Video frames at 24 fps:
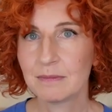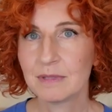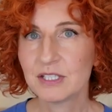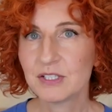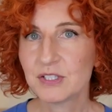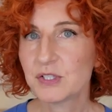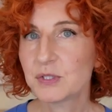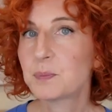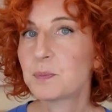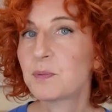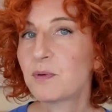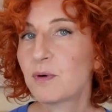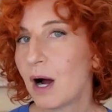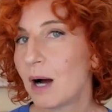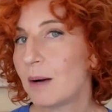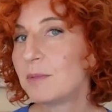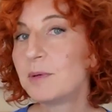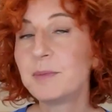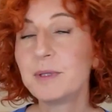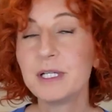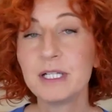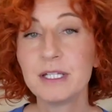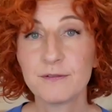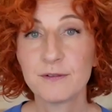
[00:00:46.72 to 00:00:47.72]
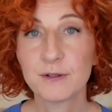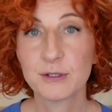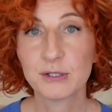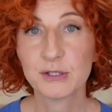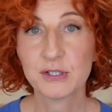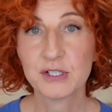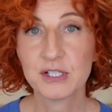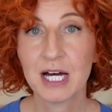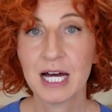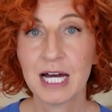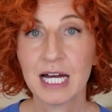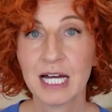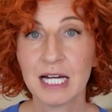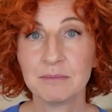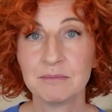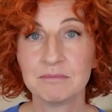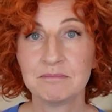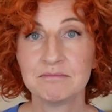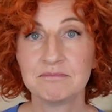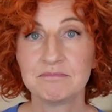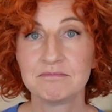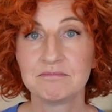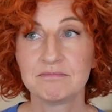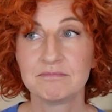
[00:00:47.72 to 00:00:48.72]
this is probably the first time
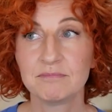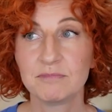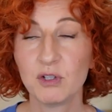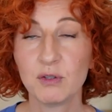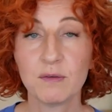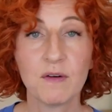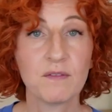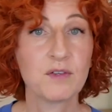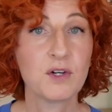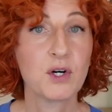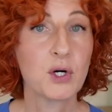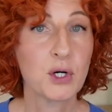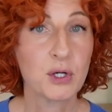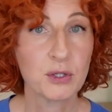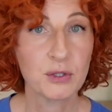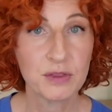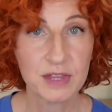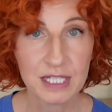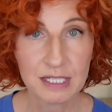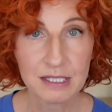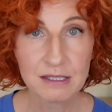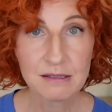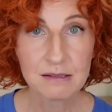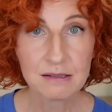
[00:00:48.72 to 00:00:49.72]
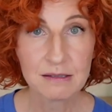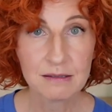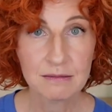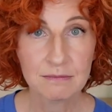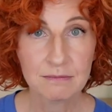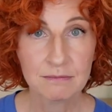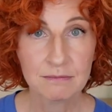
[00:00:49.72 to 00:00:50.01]
you ever heard this,